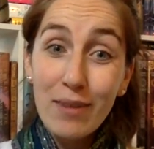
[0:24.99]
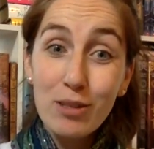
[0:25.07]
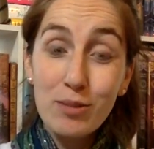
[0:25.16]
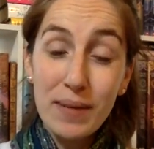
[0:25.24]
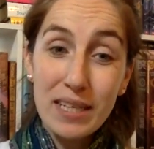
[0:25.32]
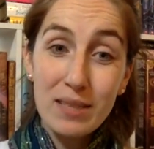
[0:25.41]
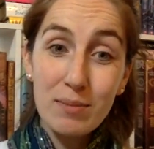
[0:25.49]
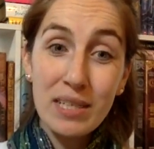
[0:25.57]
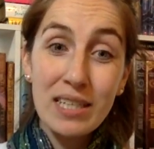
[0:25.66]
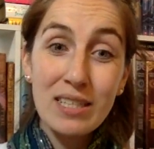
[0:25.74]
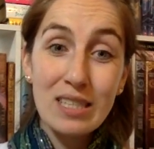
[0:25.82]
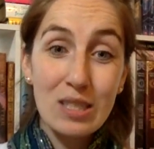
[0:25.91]
which makes
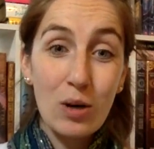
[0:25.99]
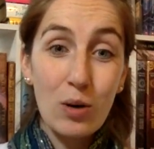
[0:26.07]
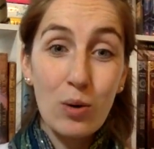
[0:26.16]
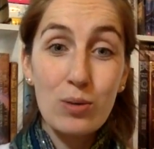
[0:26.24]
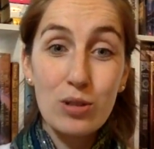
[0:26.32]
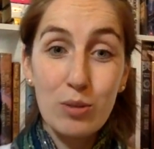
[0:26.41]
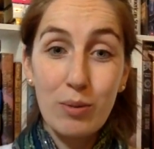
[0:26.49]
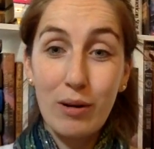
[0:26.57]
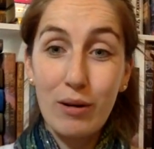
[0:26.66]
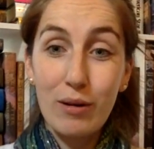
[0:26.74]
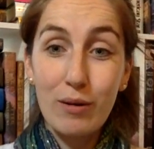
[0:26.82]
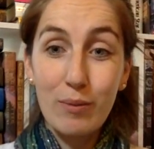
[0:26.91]
me so
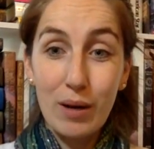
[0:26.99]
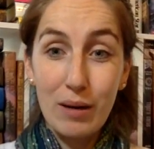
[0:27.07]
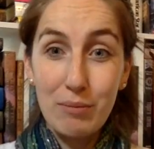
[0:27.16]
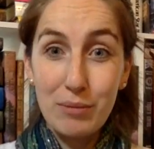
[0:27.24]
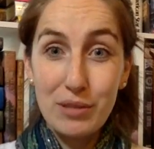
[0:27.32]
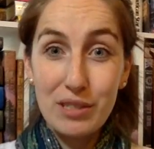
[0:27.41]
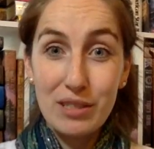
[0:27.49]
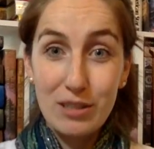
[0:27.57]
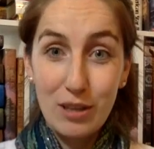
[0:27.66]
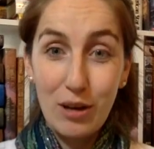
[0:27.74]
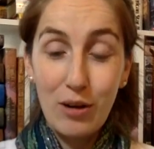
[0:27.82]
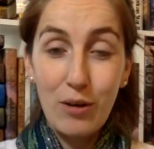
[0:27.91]
super pumped.
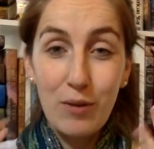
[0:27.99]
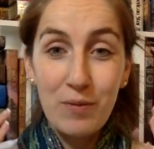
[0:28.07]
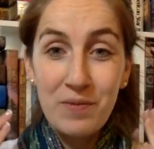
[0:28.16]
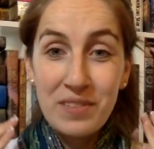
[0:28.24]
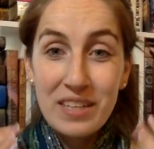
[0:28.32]
So